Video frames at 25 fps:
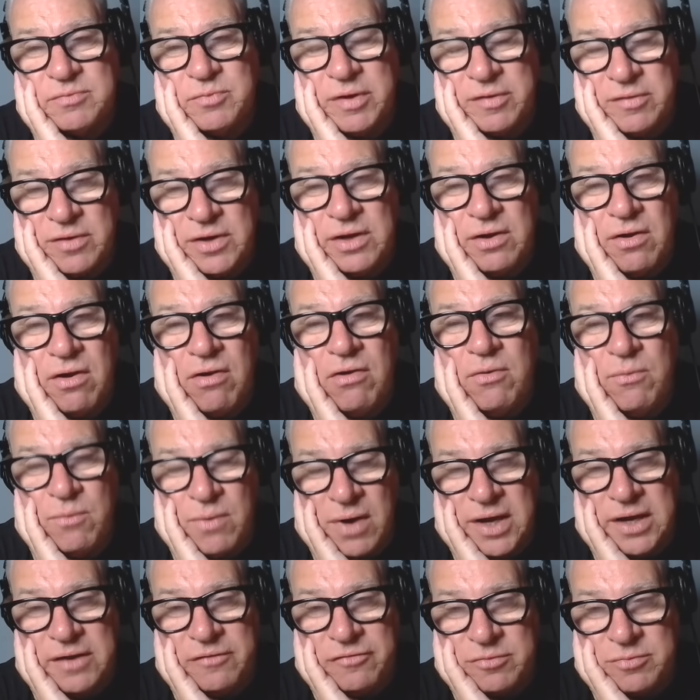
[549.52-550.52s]
we're a long
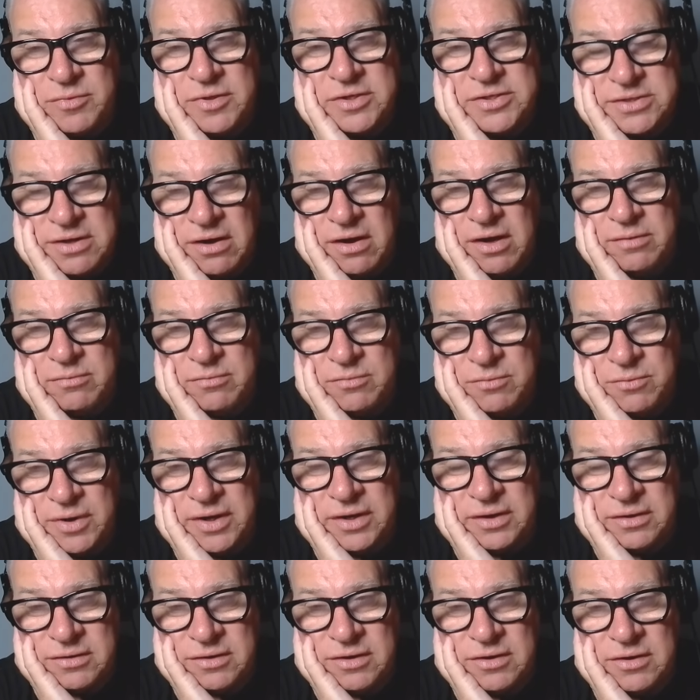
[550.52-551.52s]
way from the time
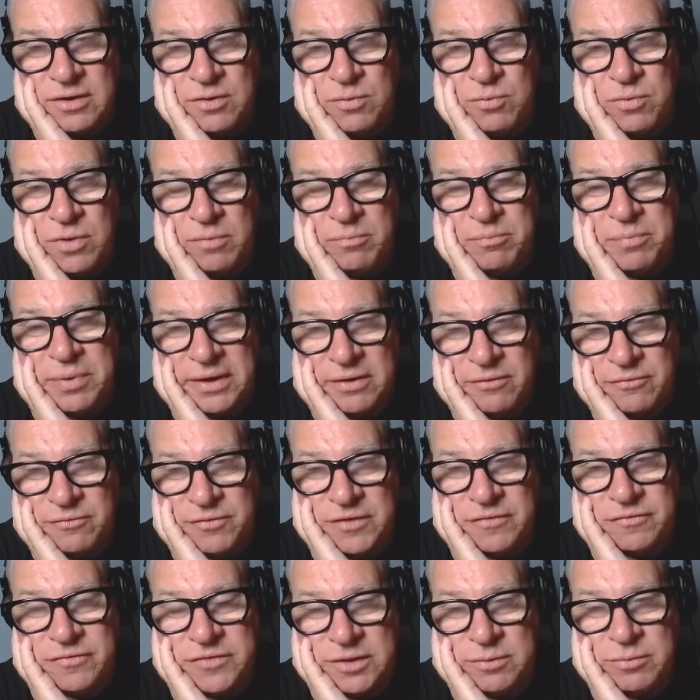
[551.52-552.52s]
when, you know,
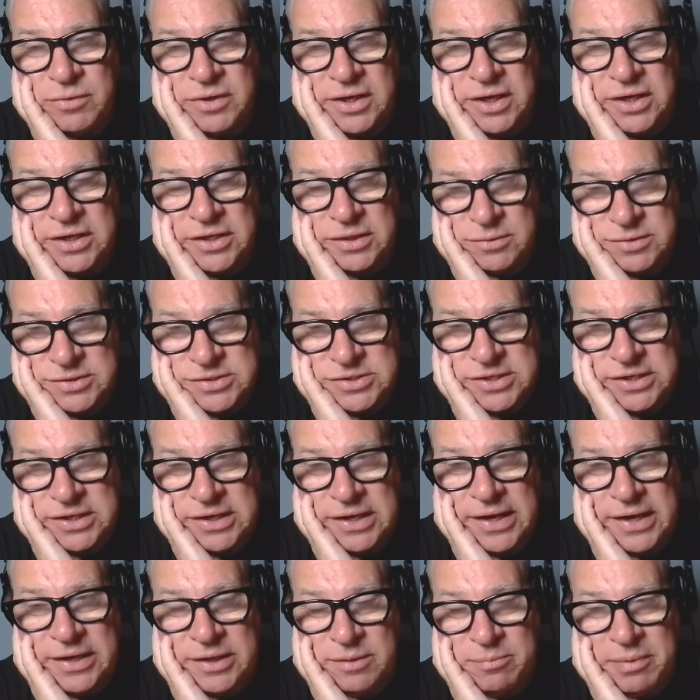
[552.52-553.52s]
£1.50 would get you a
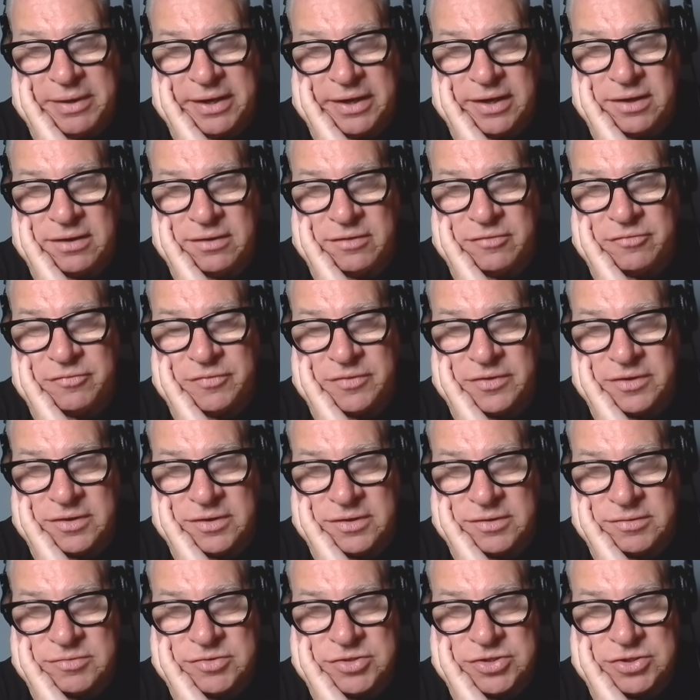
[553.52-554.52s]
seat and a packet
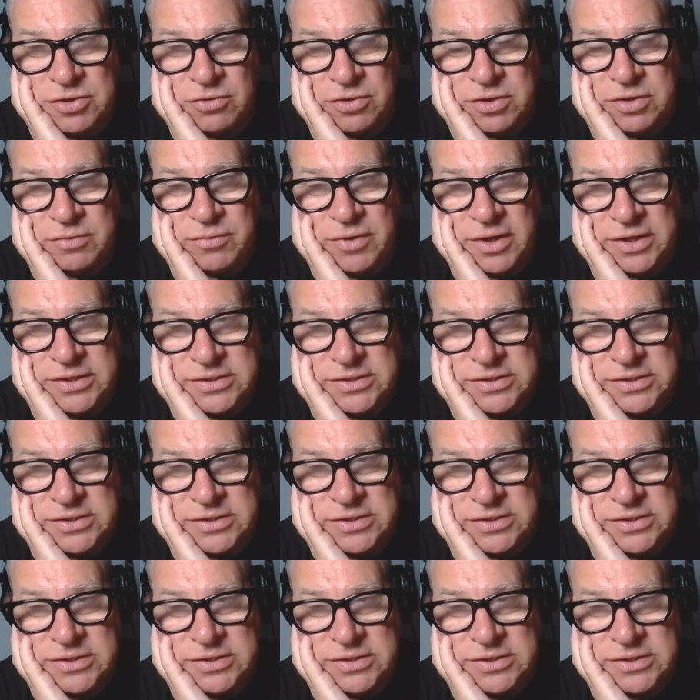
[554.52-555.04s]
of chocolate